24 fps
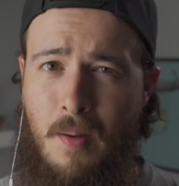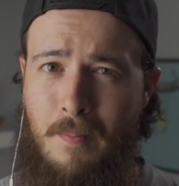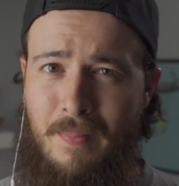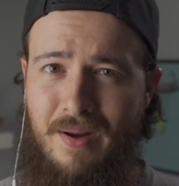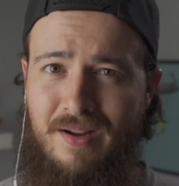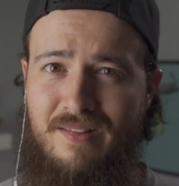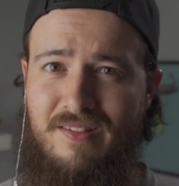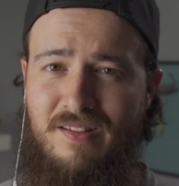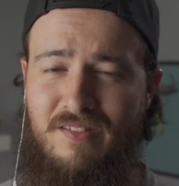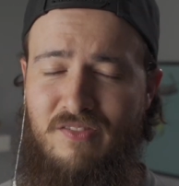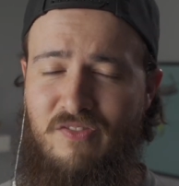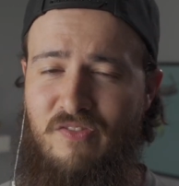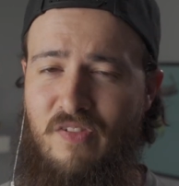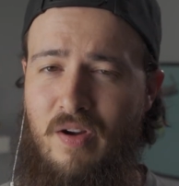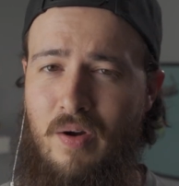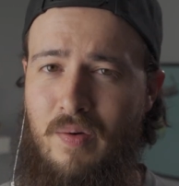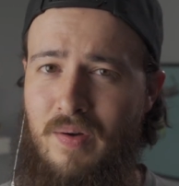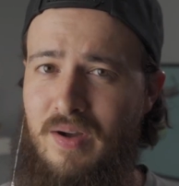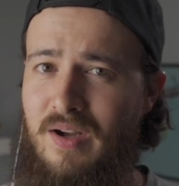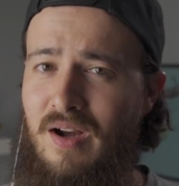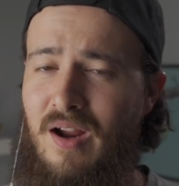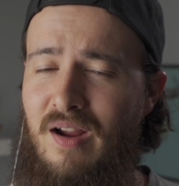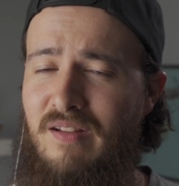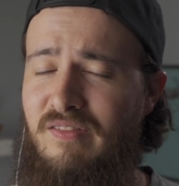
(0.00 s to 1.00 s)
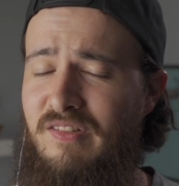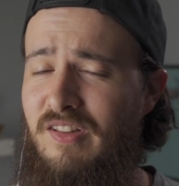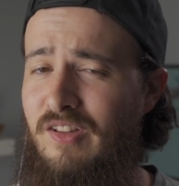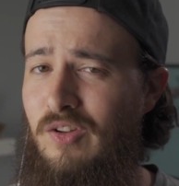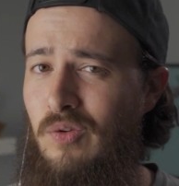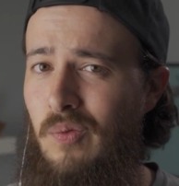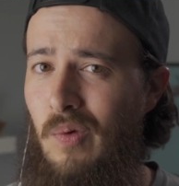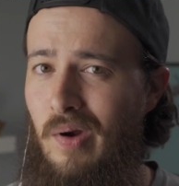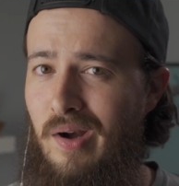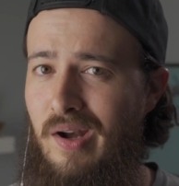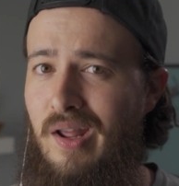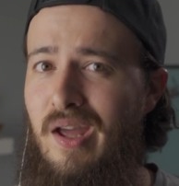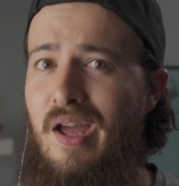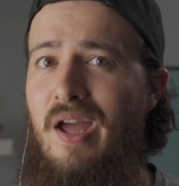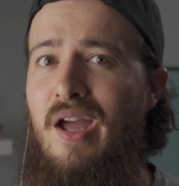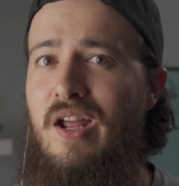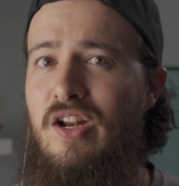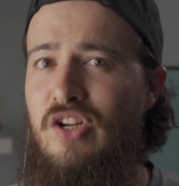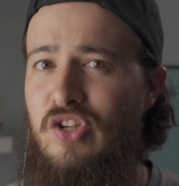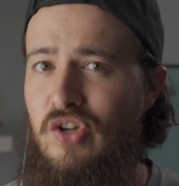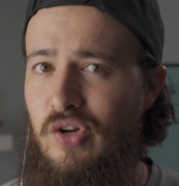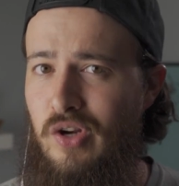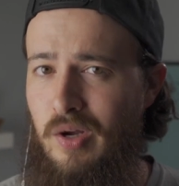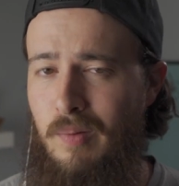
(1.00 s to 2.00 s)
makes it very nice and quite
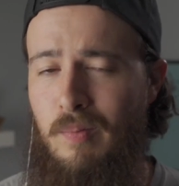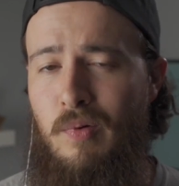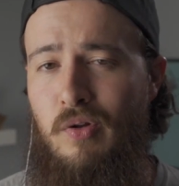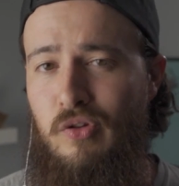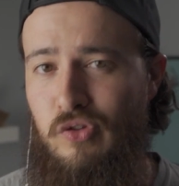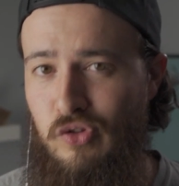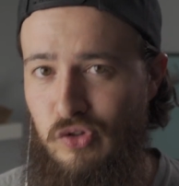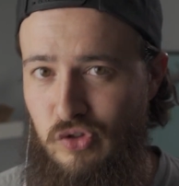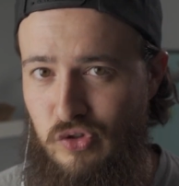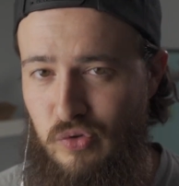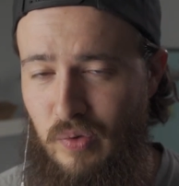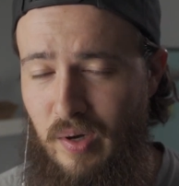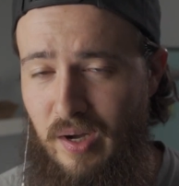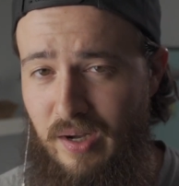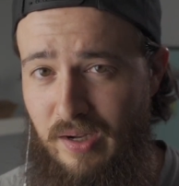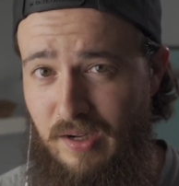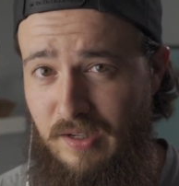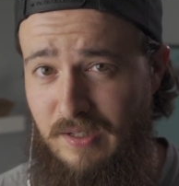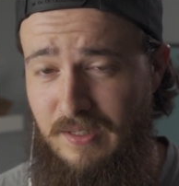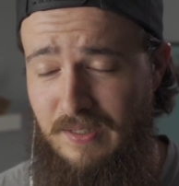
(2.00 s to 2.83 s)
enjoyable to drink.